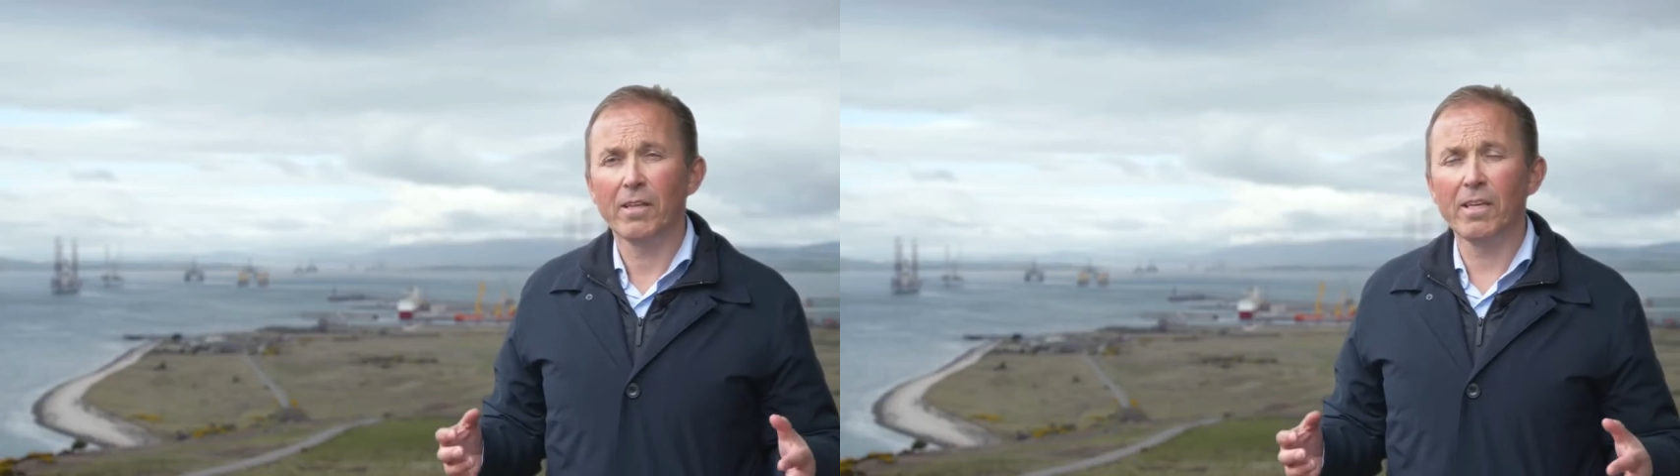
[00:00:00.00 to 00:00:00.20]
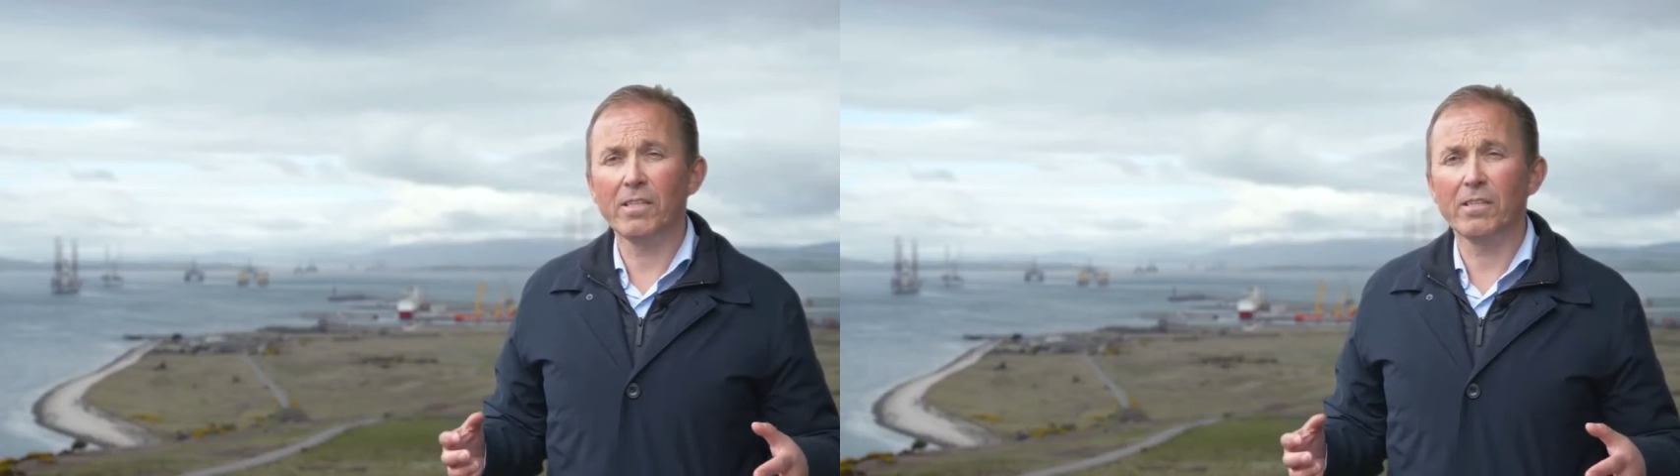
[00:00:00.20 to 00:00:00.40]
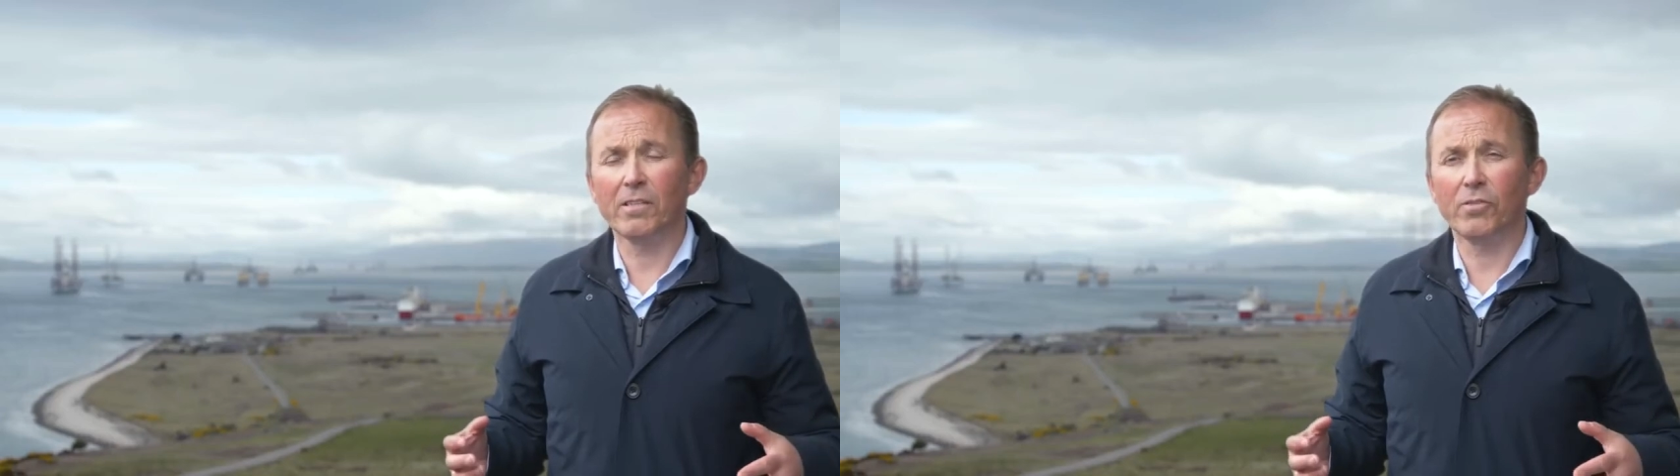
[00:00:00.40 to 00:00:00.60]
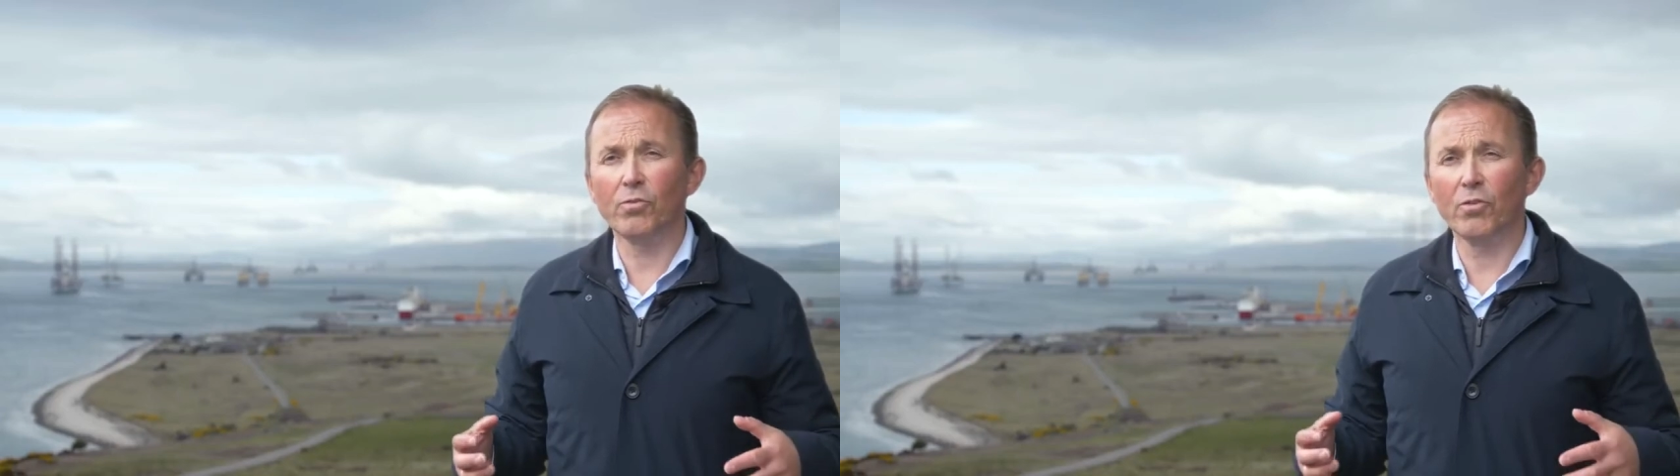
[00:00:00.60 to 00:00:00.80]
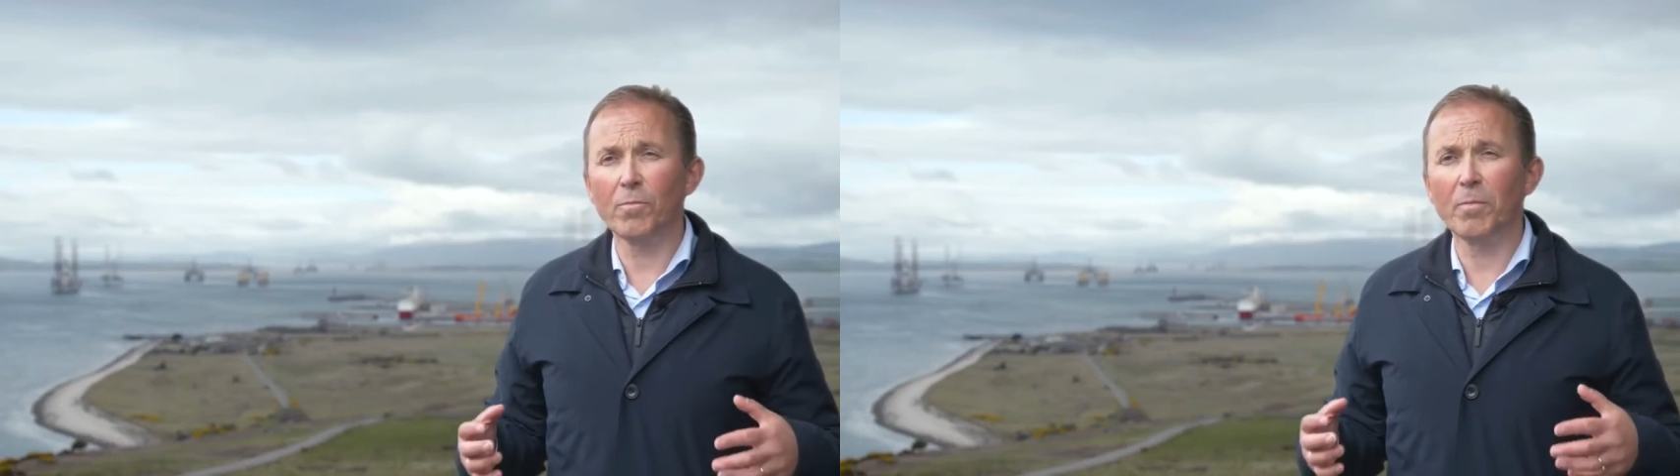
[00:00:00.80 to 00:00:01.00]
this
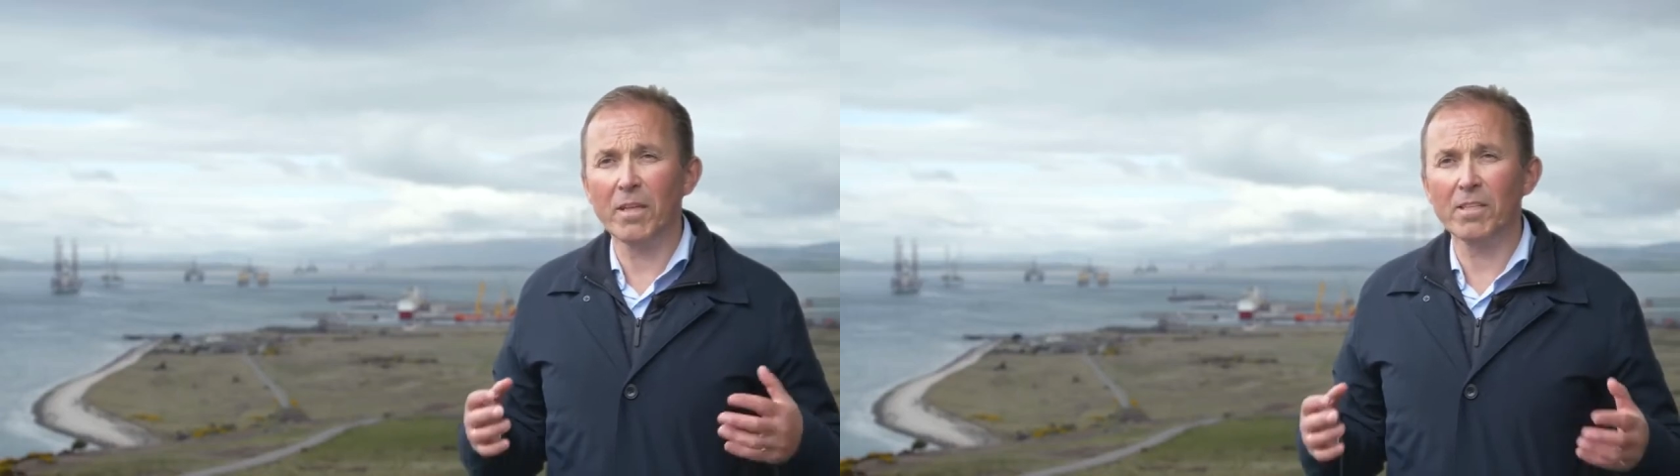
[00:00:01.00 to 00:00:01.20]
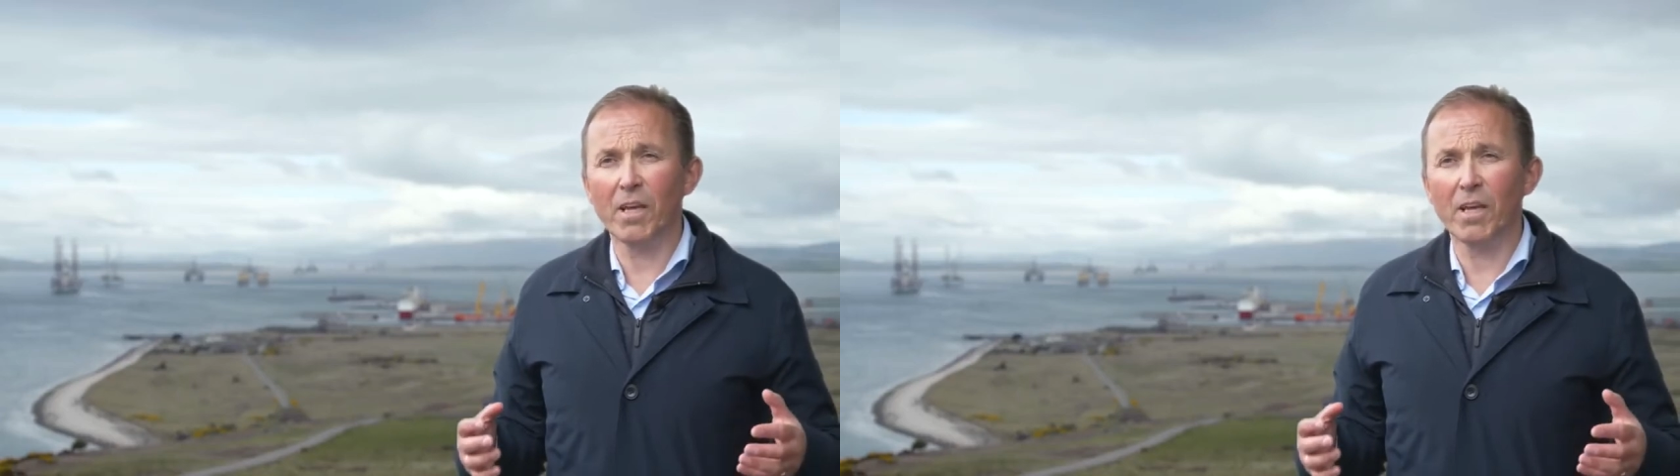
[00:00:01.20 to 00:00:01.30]
should not be the